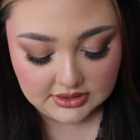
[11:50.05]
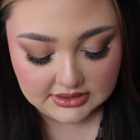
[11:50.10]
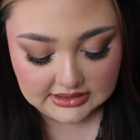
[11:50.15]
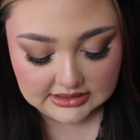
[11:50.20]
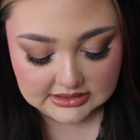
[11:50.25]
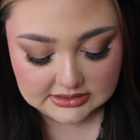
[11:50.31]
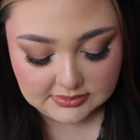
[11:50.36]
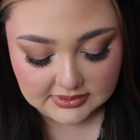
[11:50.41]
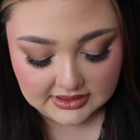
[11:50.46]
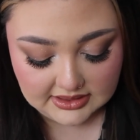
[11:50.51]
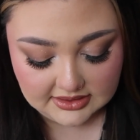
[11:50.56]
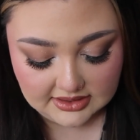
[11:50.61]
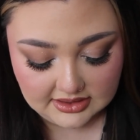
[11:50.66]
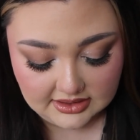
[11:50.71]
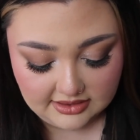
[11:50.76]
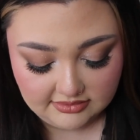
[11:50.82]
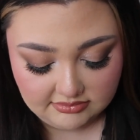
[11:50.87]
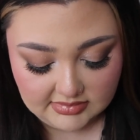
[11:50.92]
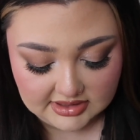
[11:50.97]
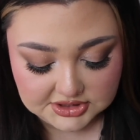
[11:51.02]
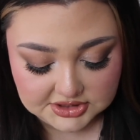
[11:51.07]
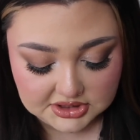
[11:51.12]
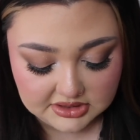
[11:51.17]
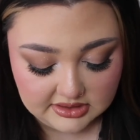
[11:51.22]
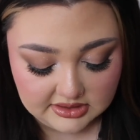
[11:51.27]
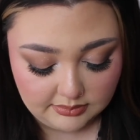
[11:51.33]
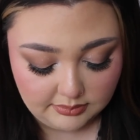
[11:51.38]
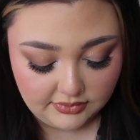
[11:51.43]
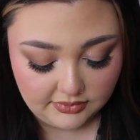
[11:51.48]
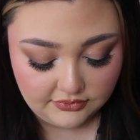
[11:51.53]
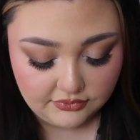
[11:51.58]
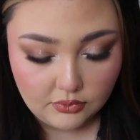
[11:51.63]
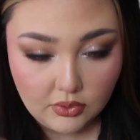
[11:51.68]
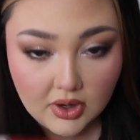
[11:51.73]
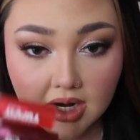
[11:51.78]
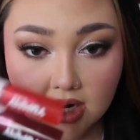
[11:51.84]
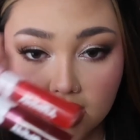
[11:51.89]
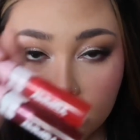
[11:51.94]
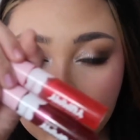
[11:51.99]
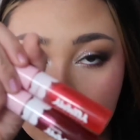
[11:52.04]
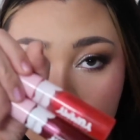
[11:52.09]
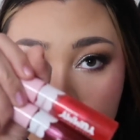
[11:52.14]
on these, but I think I've mentioned them before.